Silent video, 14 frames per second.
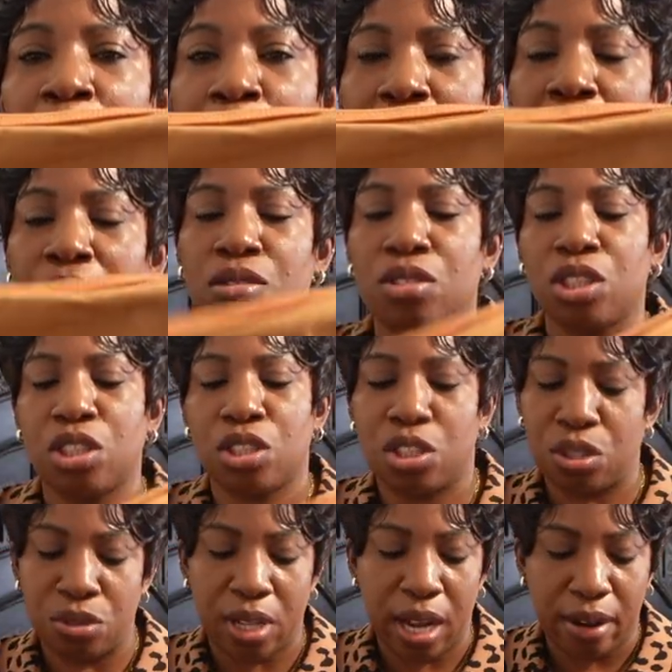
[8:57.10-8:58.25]
pouch
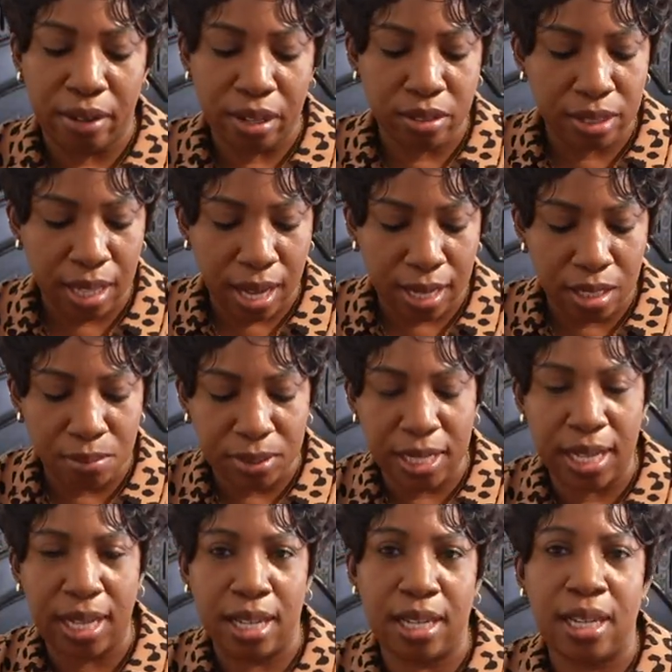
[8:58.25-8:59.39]
to carry those items
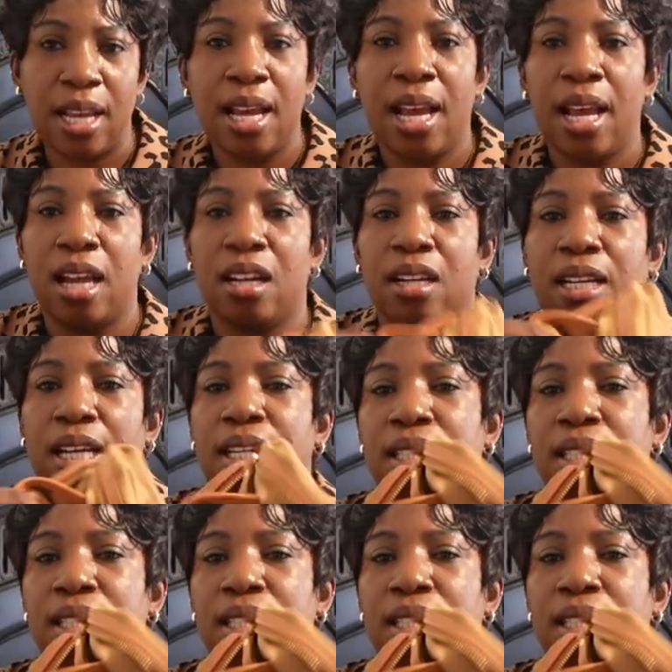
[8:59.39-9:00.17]
in, and on the